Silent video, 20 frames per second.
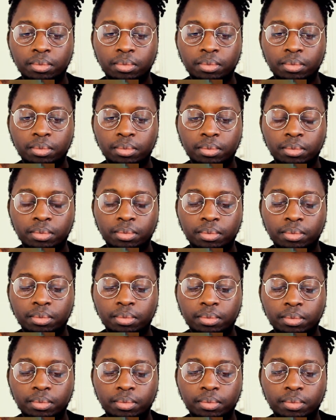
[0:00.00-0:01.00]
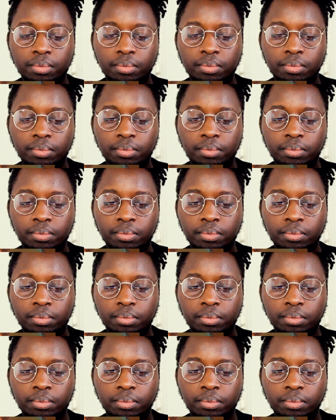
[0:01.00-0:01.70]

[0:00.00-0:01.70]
No one is speaking in this clip.